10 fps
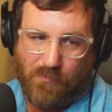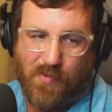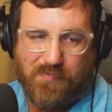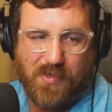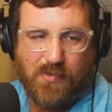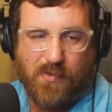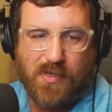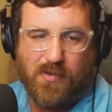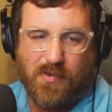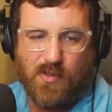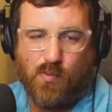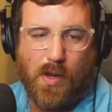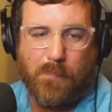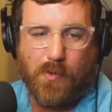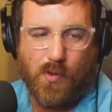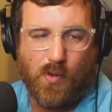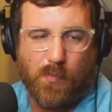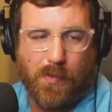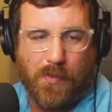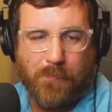53 degrees wet
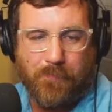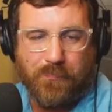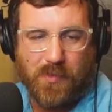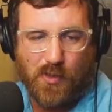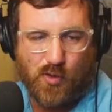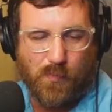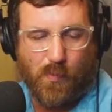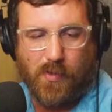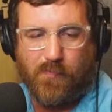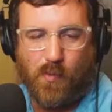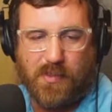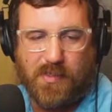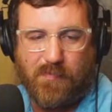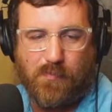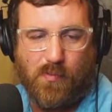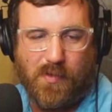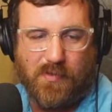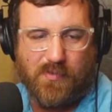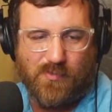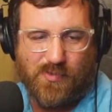bulb, a dew point of
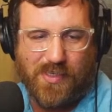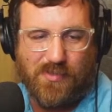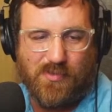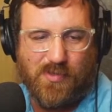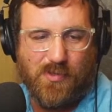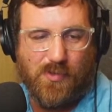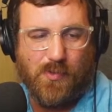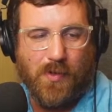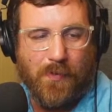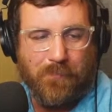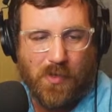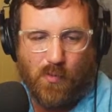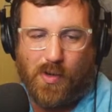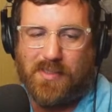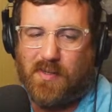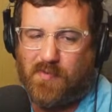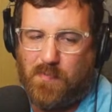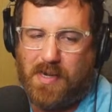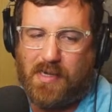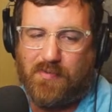47.62, relative
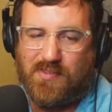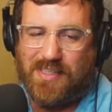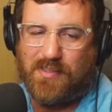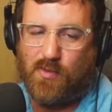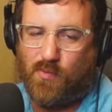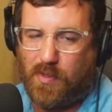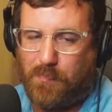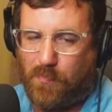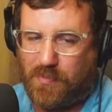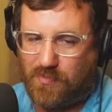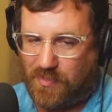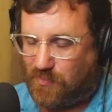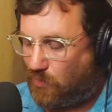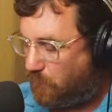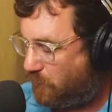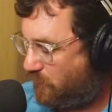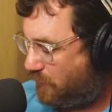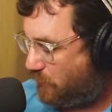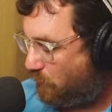humidity of 63.62%.